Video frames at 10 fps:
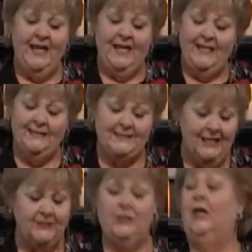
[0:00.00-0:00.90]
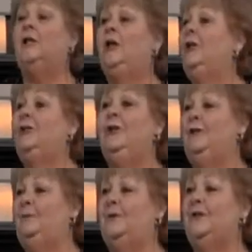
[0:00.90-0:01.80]
He's such a
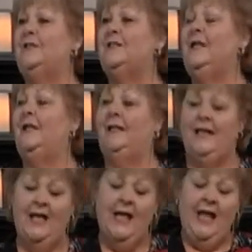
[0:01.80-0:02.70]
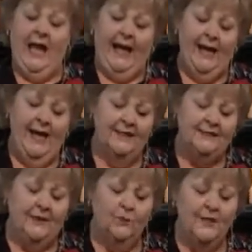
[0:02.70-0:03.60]
good person.
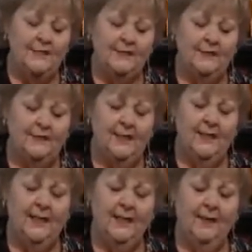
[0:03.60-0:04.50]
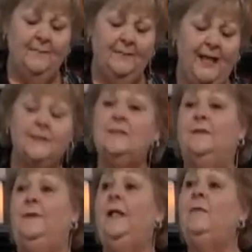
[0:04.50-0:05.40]
And it wasn't meant
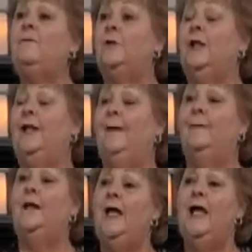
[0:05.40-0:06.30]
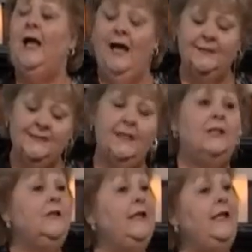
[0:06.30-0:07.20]
to be for him
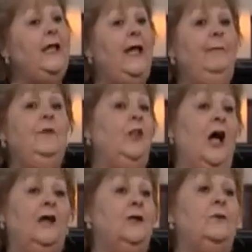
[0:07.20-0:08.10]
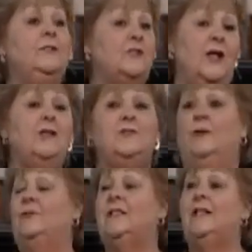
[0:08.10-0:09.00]
until Lee came along, who is
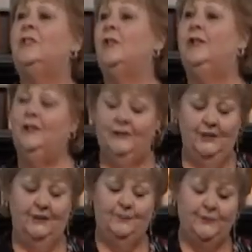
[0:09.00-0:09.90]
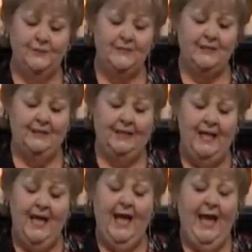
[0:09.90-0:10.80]
also such a good person.
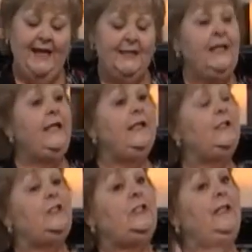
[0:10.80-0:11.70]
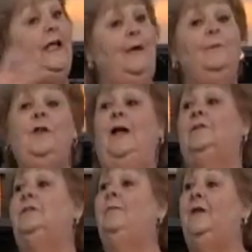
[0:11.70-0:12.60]
And she came
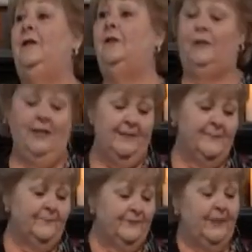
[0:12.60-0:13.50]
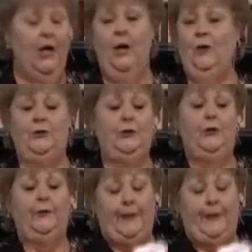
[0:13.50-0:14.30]
along to mirror, to